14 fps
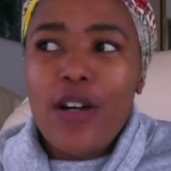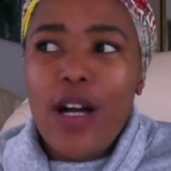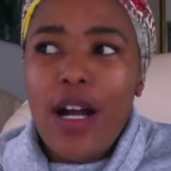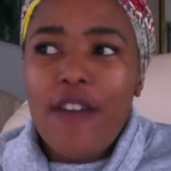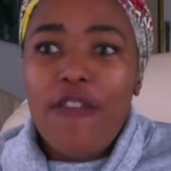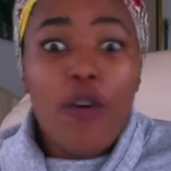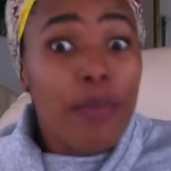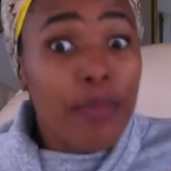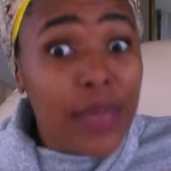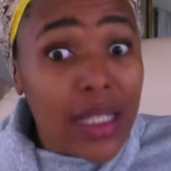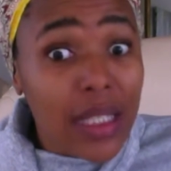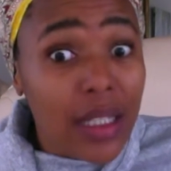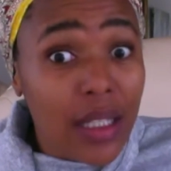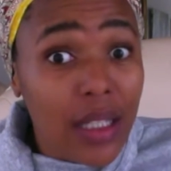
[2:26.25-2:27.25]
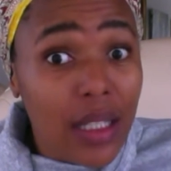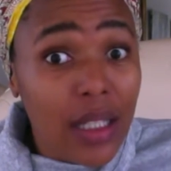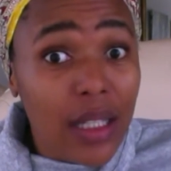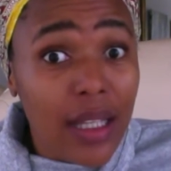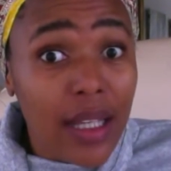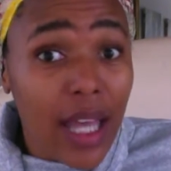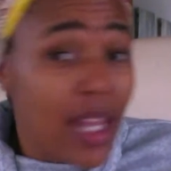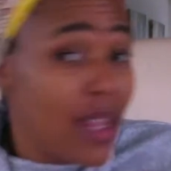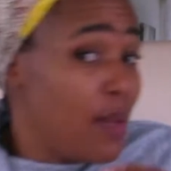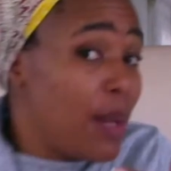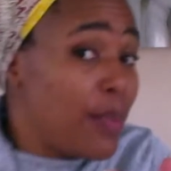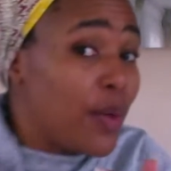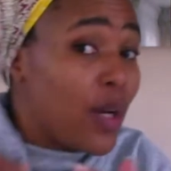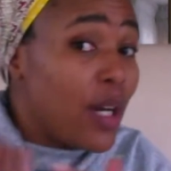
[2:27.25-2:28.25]
for me, and they
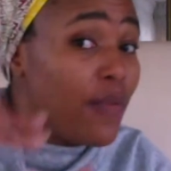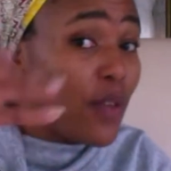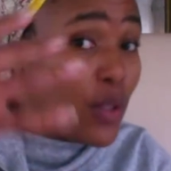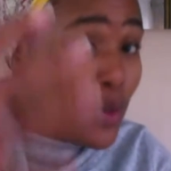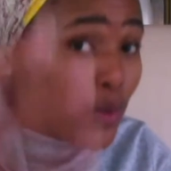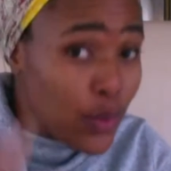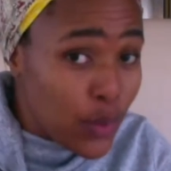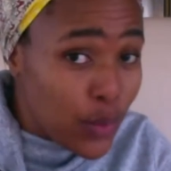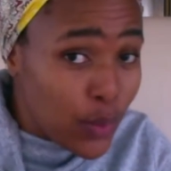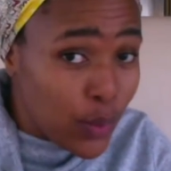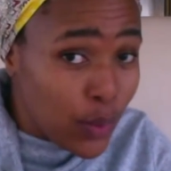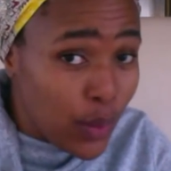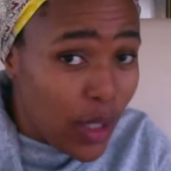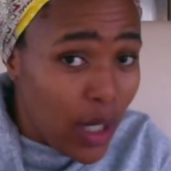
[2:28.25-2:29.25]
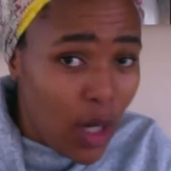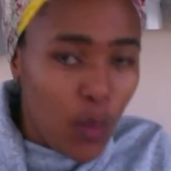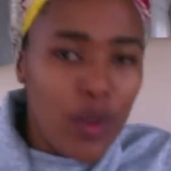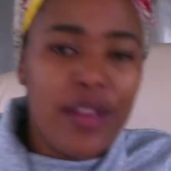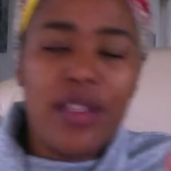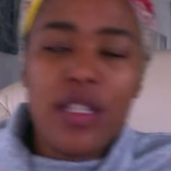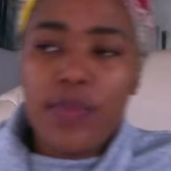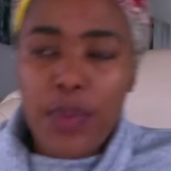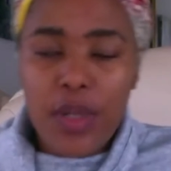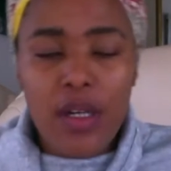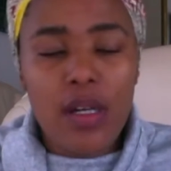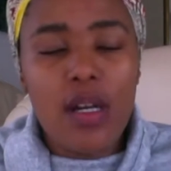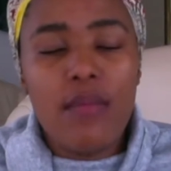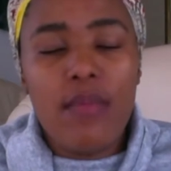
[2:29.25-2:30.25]
might be great for you too, with this
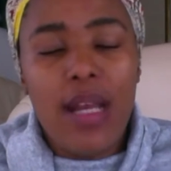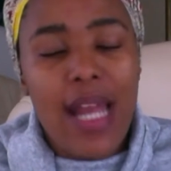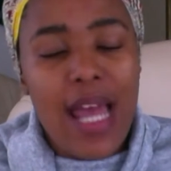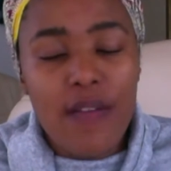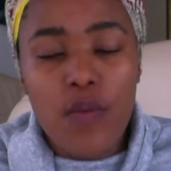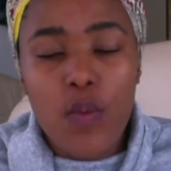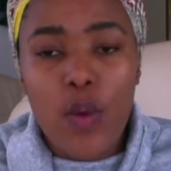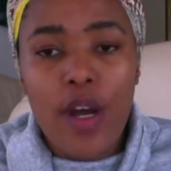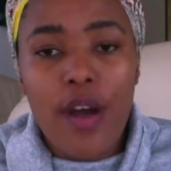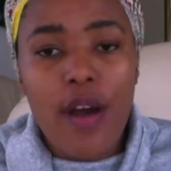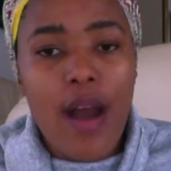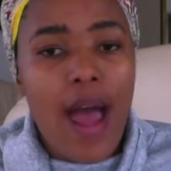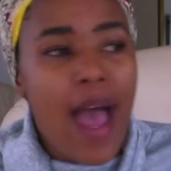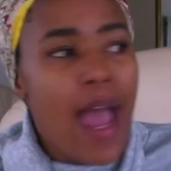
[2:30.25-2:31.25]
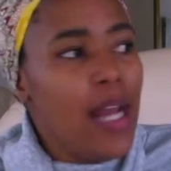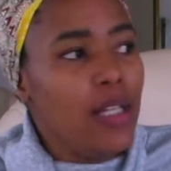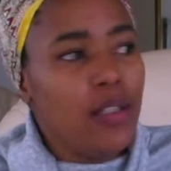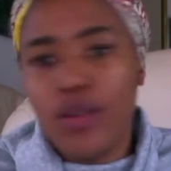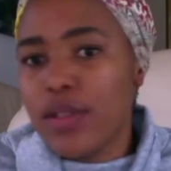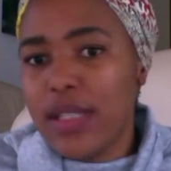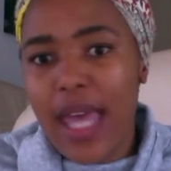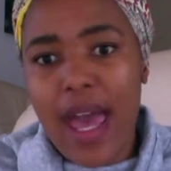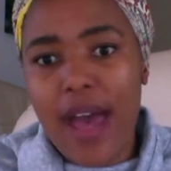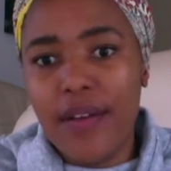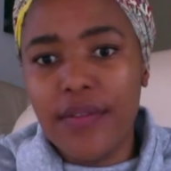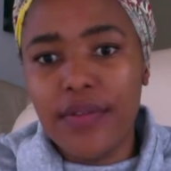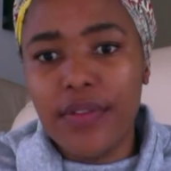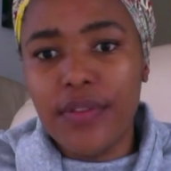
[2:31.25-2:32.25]
period in my life where I don't
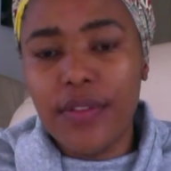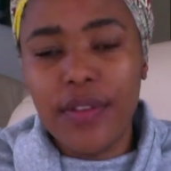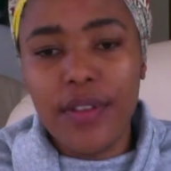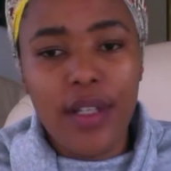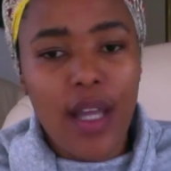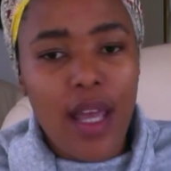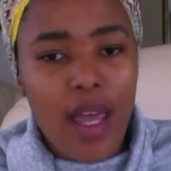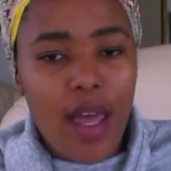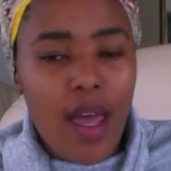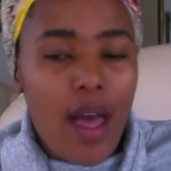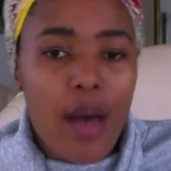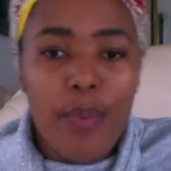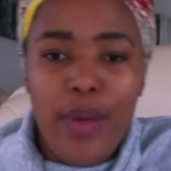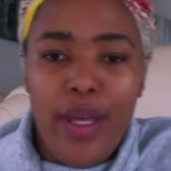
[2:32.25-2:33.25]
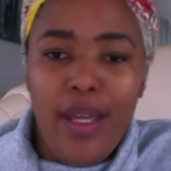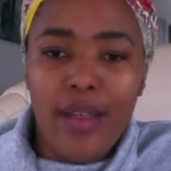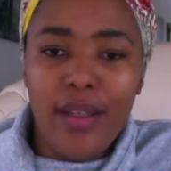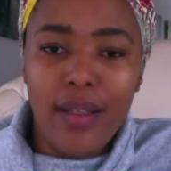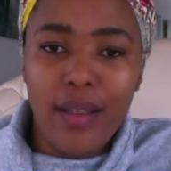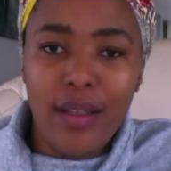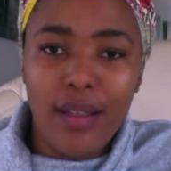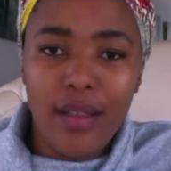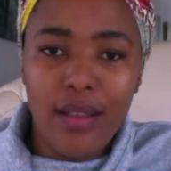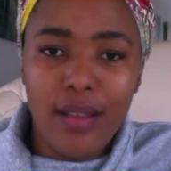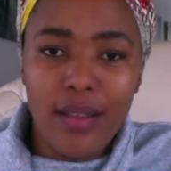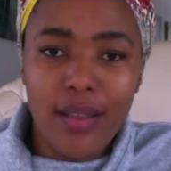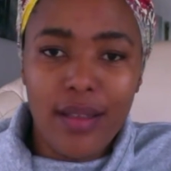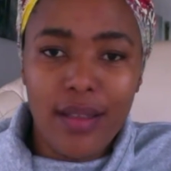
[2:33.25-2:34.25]
have a bae.
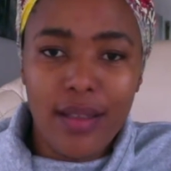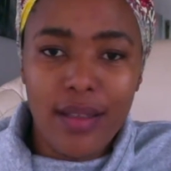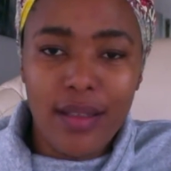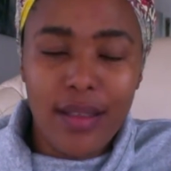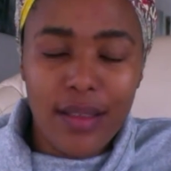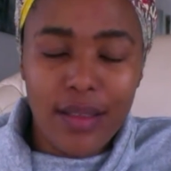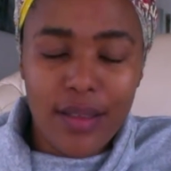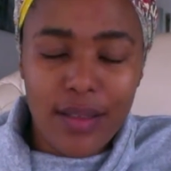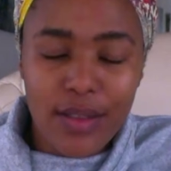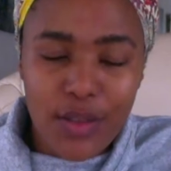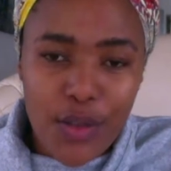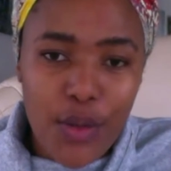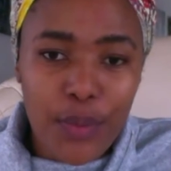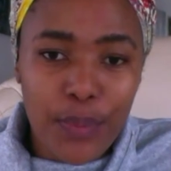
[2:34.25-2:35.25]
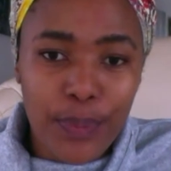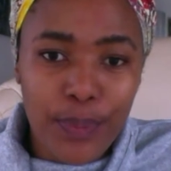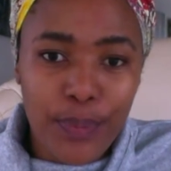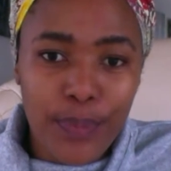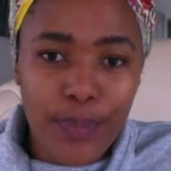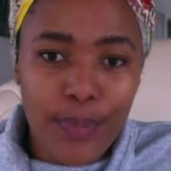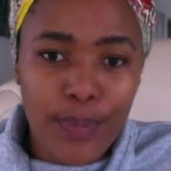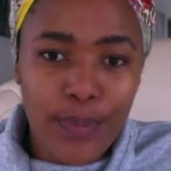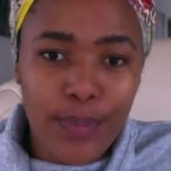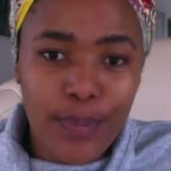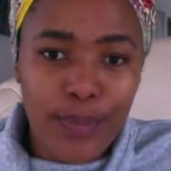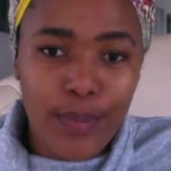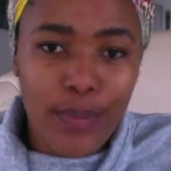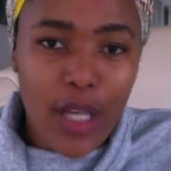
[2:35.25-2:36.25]
So,
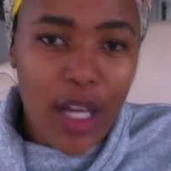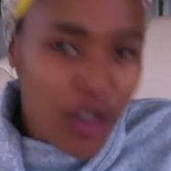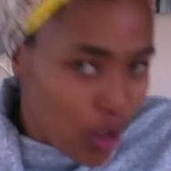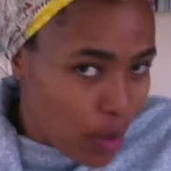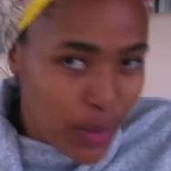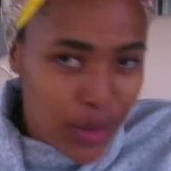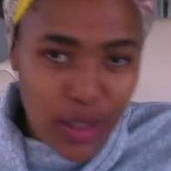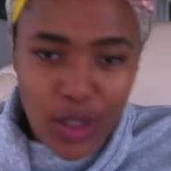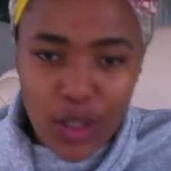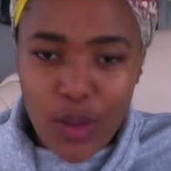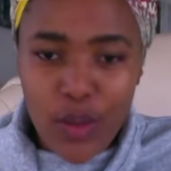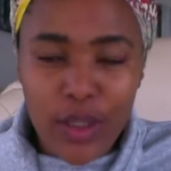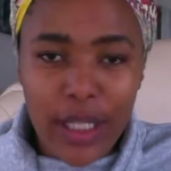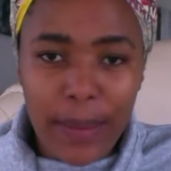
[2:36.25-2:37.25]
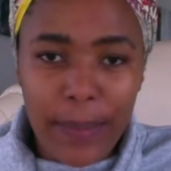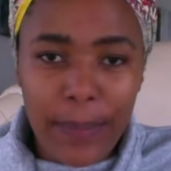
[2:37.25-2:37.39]
in no particular order.